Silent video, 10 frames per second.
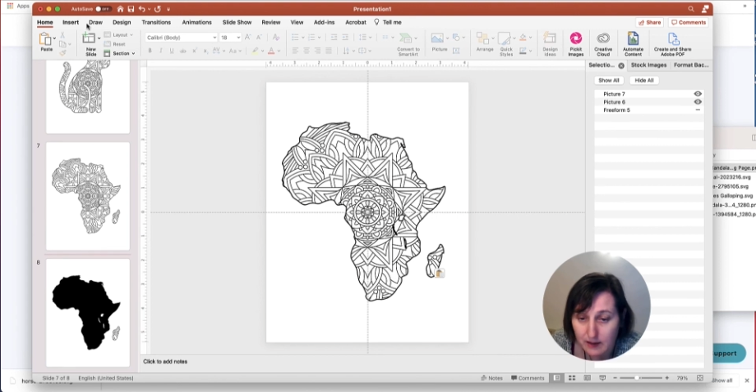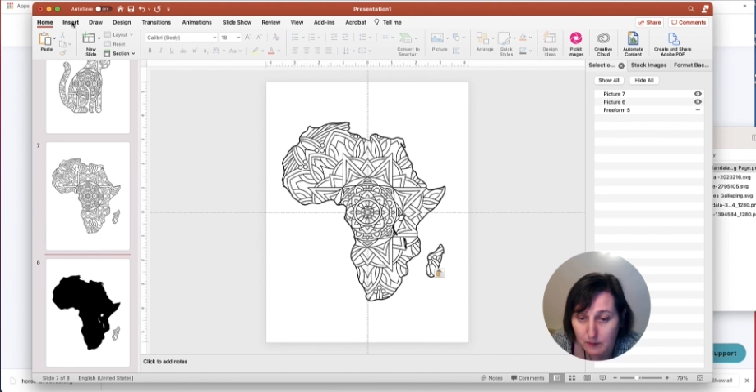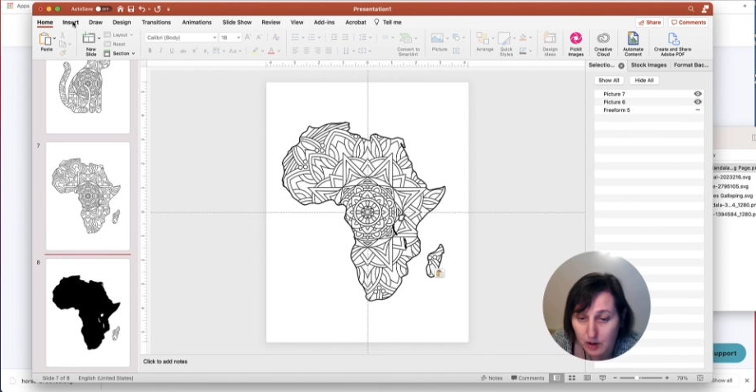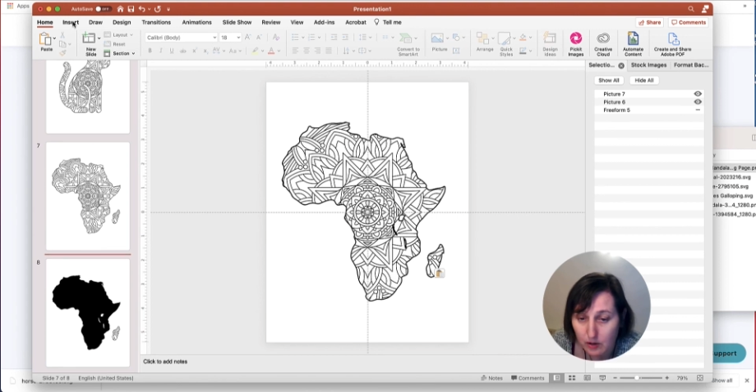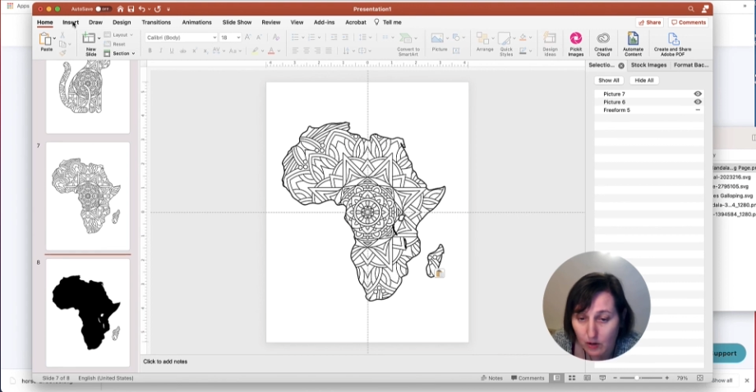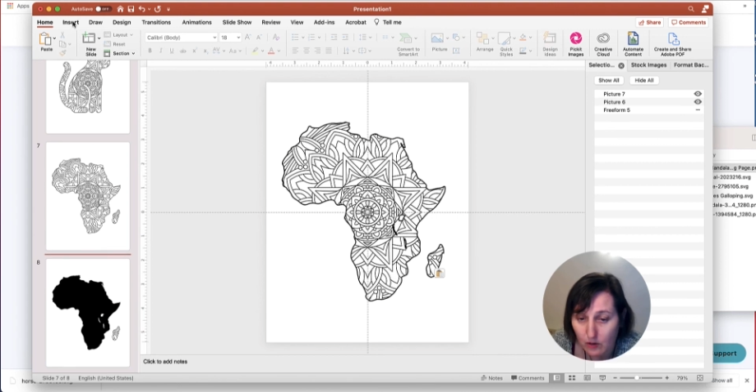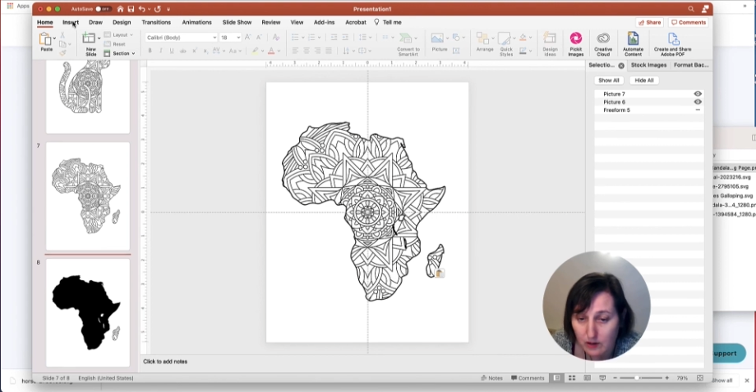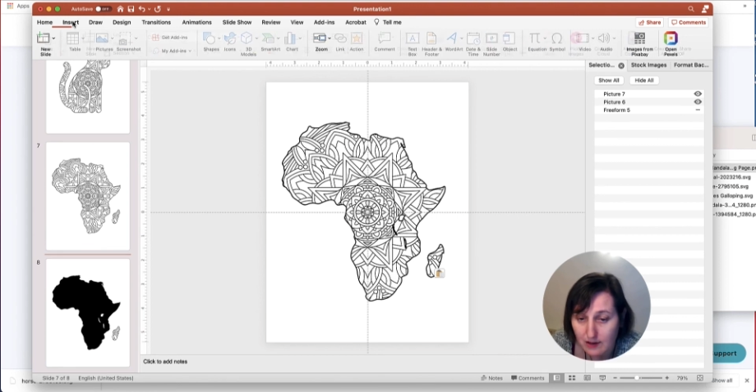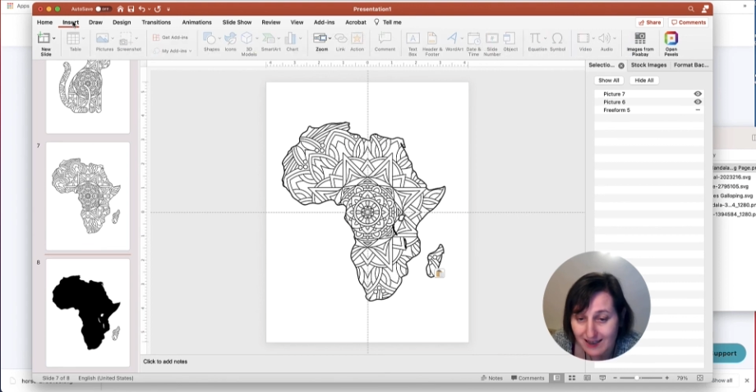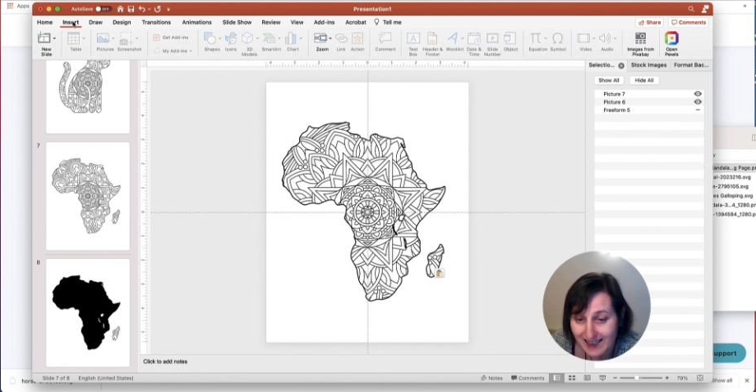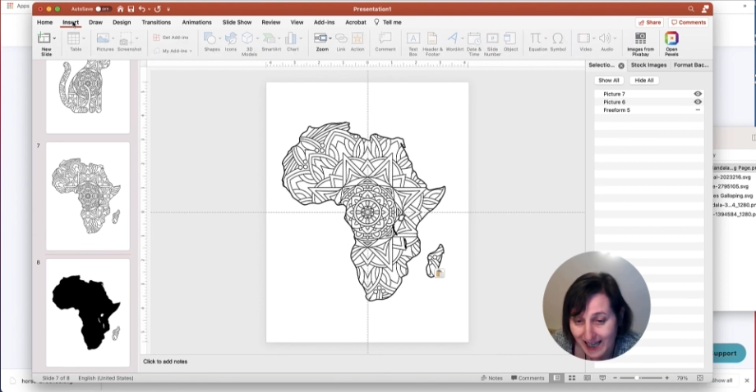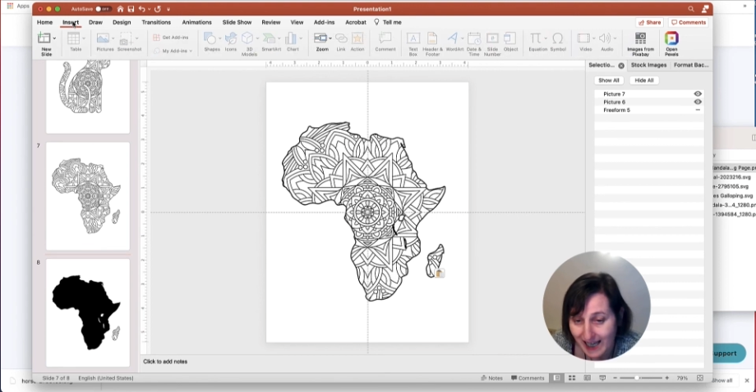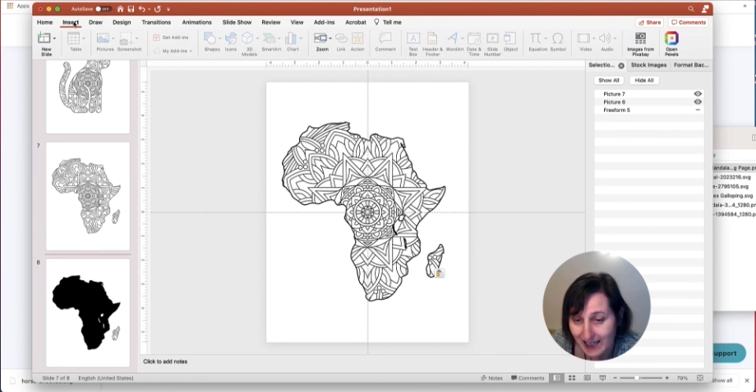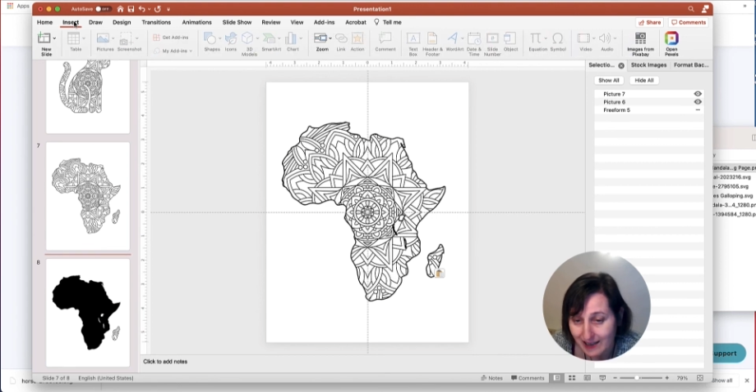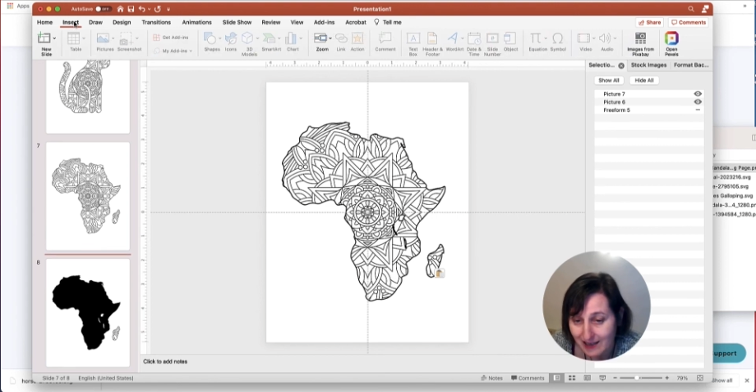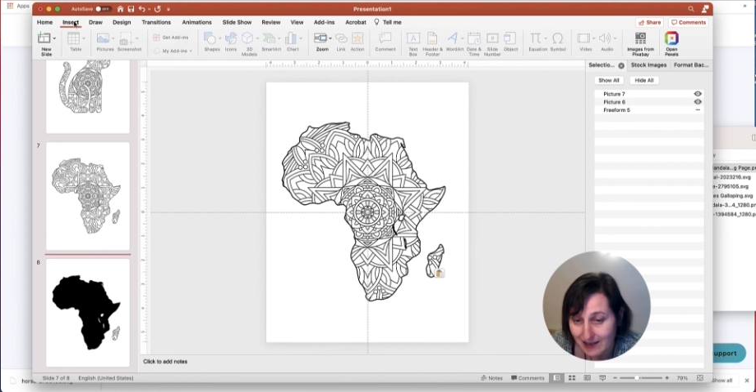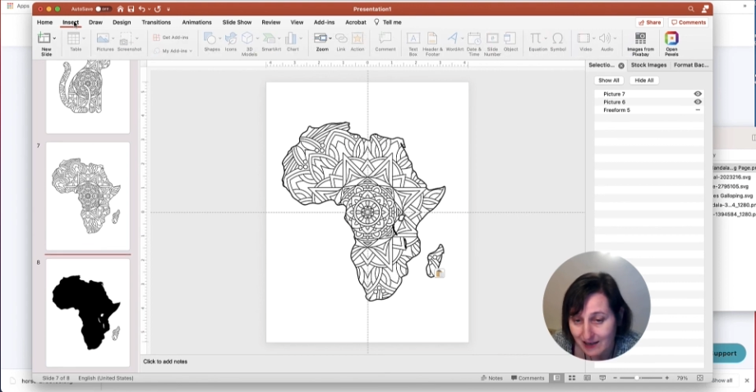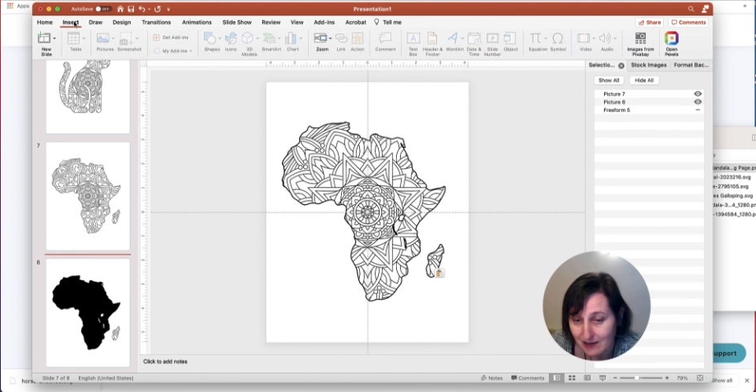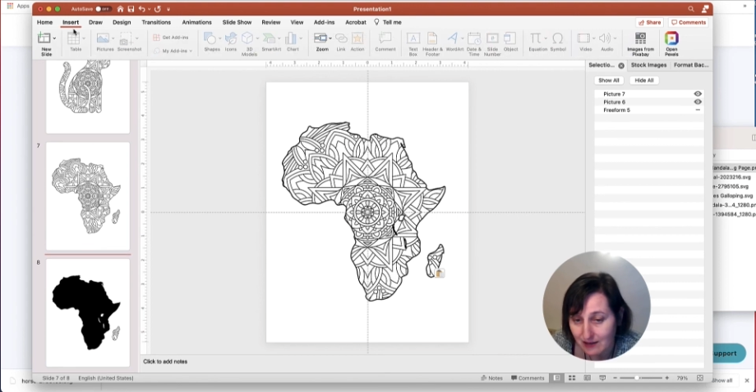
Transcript: because text